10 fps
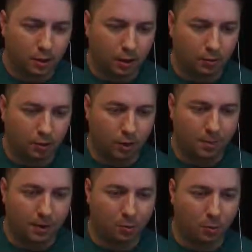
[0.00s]
So I'm
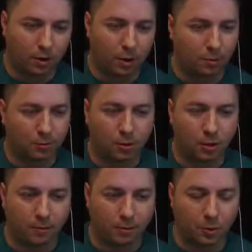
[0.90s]
making 1 cobblestone
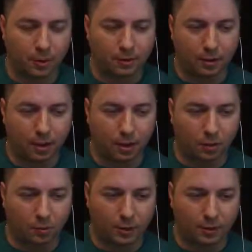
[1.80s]
every 20
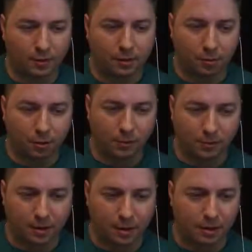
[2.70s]
ticks or every
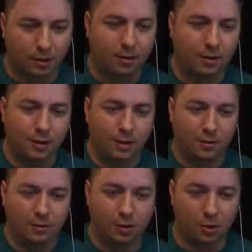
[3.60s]
second.
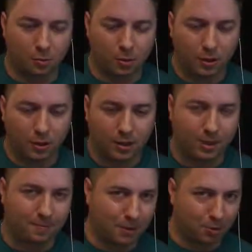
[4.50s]
So
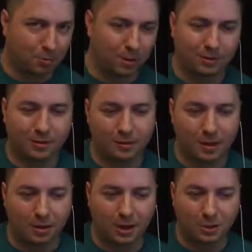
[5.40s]
if I were to place this
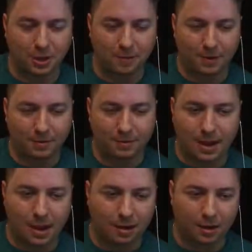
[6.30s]
down, I should have a
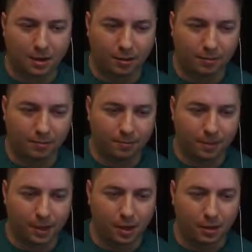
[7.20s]
stack of
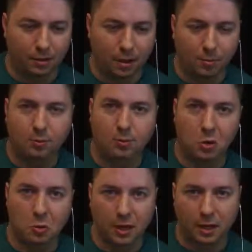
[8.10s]

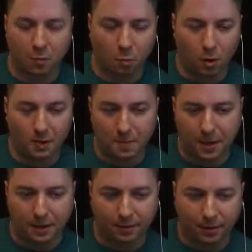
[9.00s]
cobblestone in 1
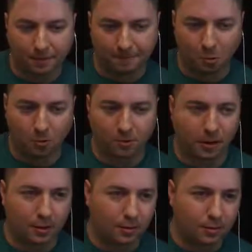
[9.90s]
minute and 4
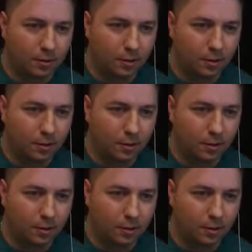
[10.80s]
seconds.